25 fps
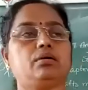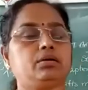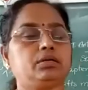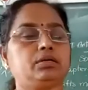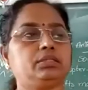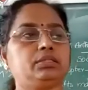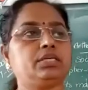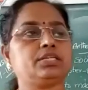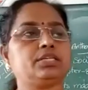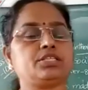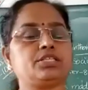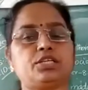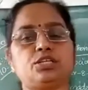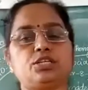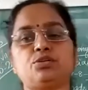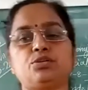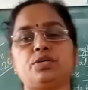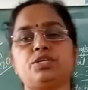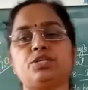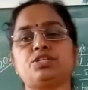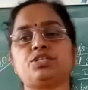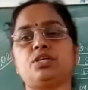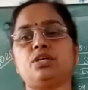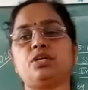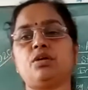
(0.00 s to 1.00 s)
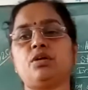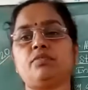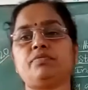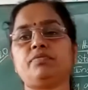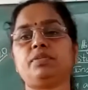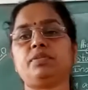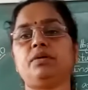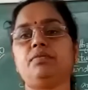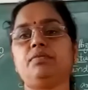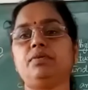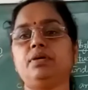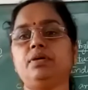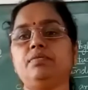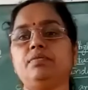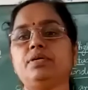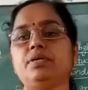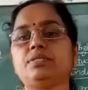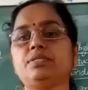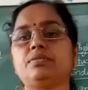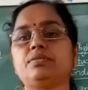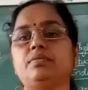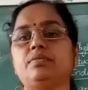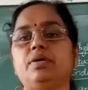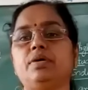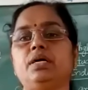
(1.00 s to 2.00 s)
the situation of the
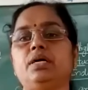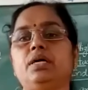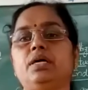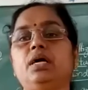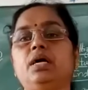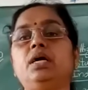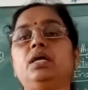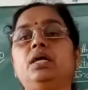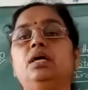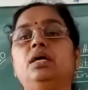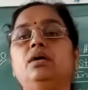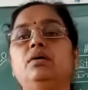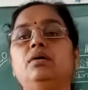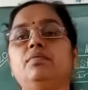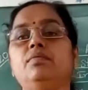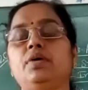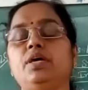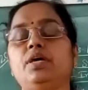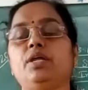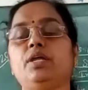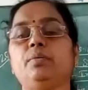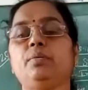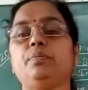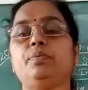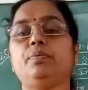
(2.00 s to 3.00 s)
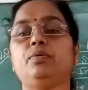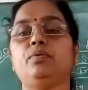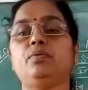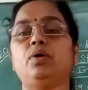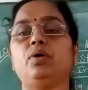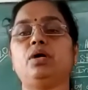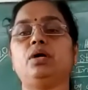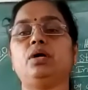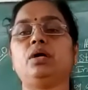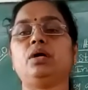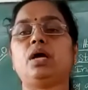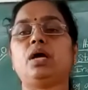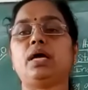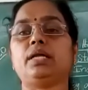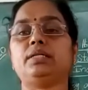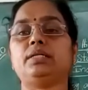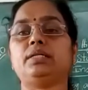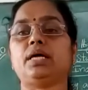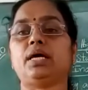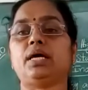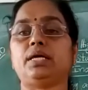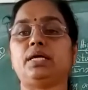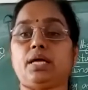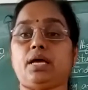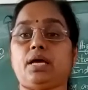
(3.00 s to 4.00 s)
weavers were very poor at
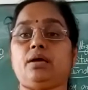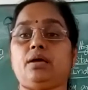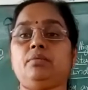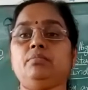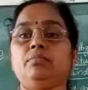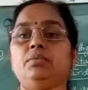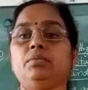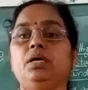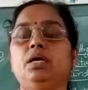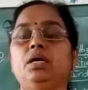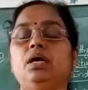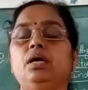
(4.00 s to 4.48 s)
that time,